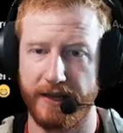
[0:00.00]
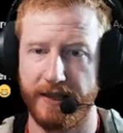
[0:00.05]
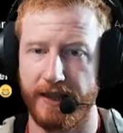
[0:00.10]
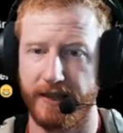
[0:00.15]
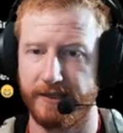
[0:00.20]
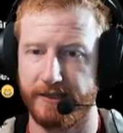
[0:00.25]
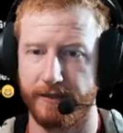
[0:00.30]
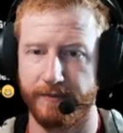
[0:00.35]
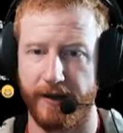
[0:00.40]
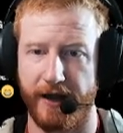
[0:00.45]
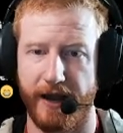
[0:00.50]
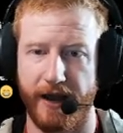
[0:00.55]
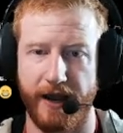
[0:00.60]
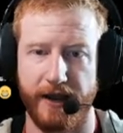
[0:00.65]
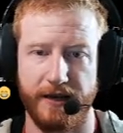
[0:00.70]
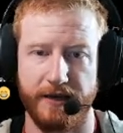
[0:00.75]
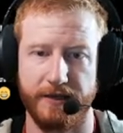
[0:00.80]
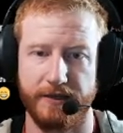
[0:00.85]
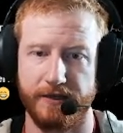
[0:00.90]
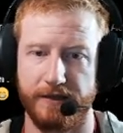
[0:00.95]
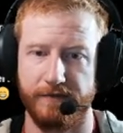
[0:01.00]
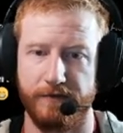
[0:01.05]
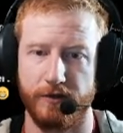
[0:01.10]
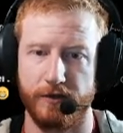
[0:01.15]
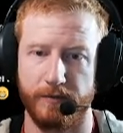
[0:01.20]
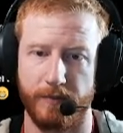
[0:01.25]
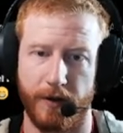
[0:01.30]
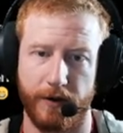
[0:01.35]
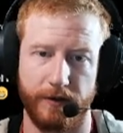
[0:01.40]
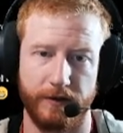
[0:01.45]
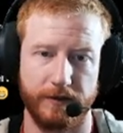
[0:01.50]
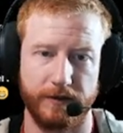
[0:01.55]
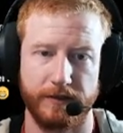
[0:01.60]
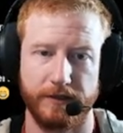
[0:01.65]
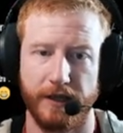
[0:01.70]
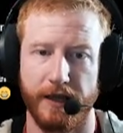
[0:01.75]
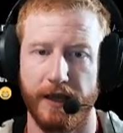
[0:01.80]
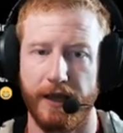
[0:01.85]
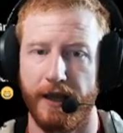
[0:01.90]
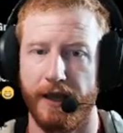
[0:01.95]
They're still behind diffusion models
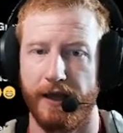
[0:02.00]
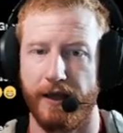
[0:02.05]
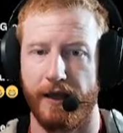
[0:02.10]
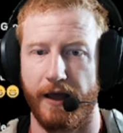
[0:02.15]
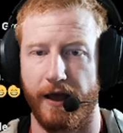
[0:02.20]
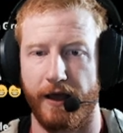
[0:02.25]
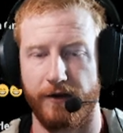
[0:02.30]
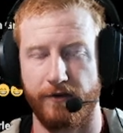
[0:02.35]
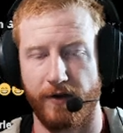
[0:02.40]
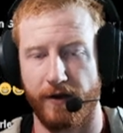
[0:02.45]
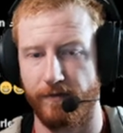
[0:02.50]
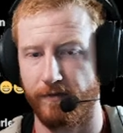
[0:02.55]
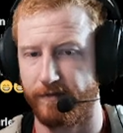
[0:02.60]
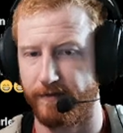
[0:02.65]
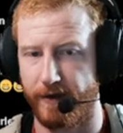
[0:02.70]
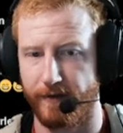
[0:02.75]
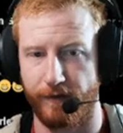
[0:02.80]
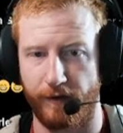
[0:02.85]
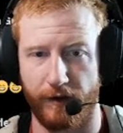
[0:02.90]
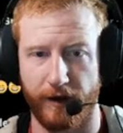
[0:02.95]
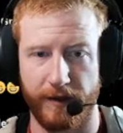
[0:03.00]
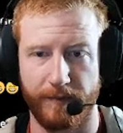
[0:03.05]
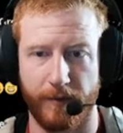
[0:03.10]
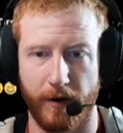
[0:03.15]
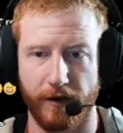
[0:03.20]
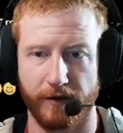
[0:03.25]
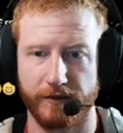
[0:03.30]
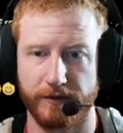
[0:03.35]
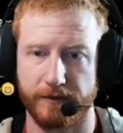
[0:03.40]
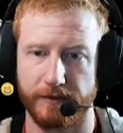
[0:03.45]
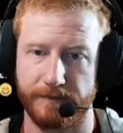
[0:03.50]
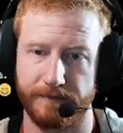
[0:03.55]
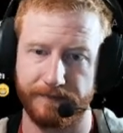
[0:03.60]
trained for 500 epochs,